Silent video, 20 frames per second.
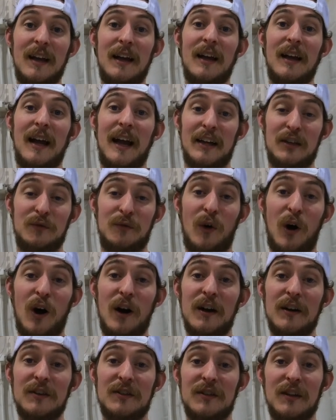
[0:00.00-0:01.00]
As far
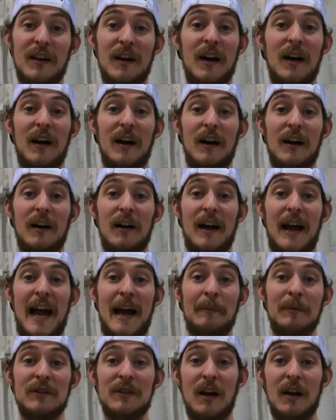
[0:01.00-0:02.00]
as uh,
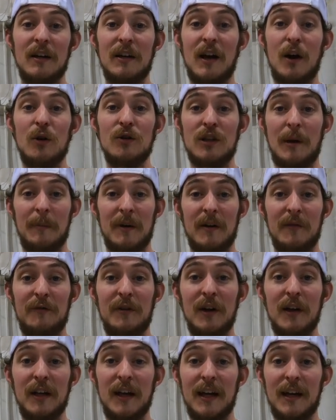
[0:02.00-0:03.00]
Amazon goes, I'm an
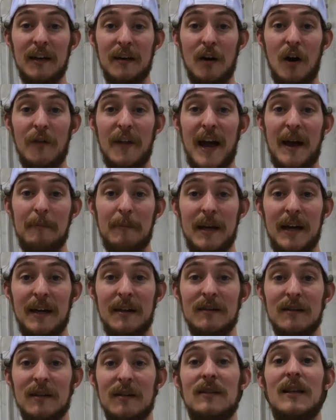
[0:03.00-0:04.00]
affiliate, and all that means
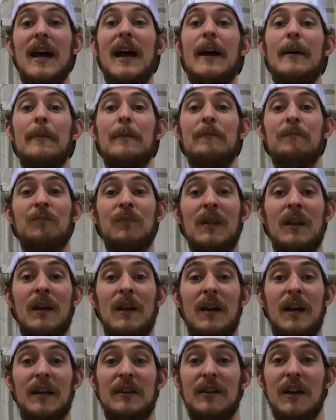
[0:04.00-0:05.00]
is that
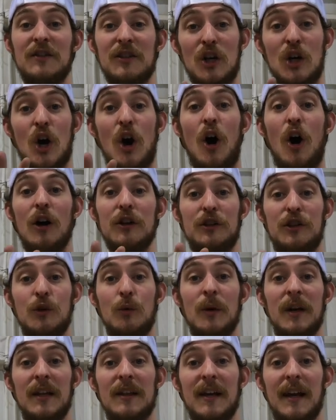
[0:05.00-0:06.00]
it doesn't cost you
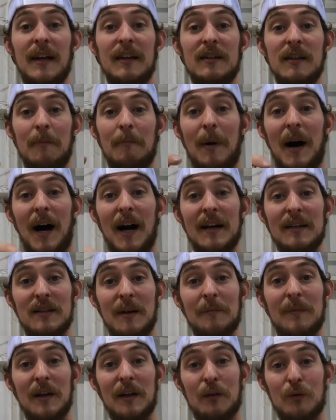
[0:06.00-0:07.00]
anything to buy
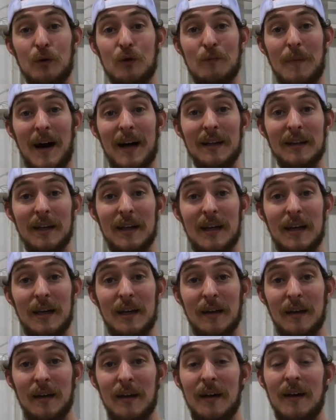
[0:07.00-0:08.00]
something through my link
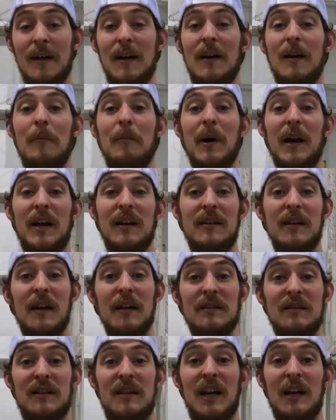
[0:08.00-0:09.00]
but it does
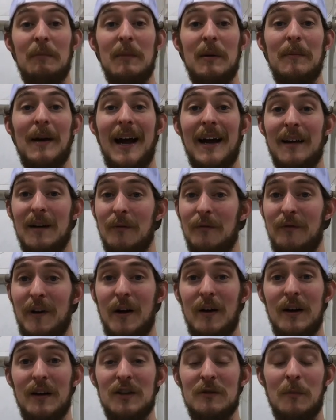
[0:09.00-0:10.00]
kick me back a
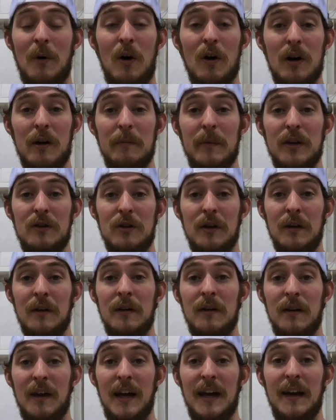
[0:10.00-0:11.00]
very small commission
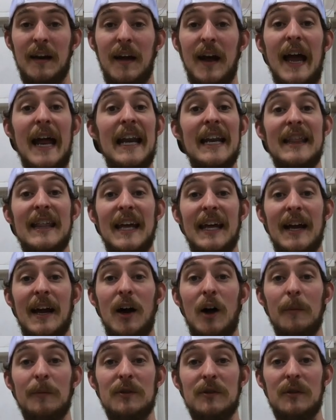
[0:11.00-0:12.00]
and anything
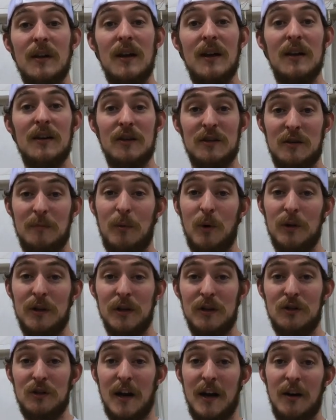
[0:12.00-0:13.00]
helps to support this
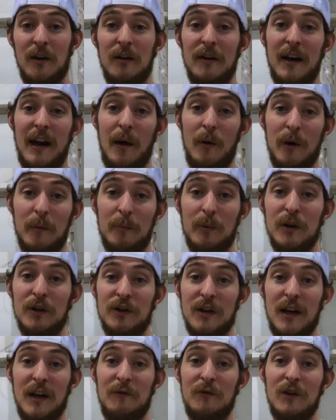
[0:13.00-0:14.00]
channel. And I would
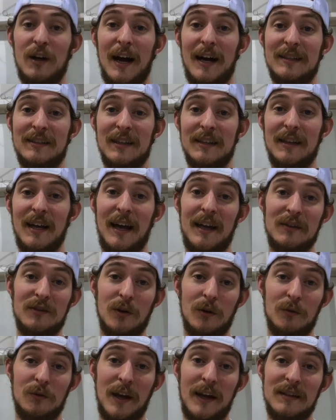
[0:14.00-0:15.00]
appreciate if you guys did that. So
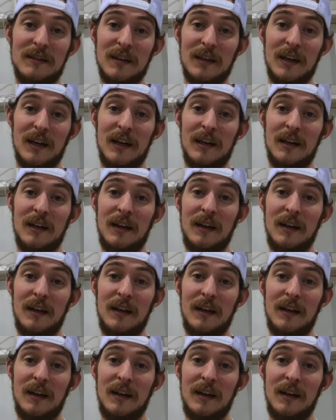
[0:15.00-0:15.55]
thanks again.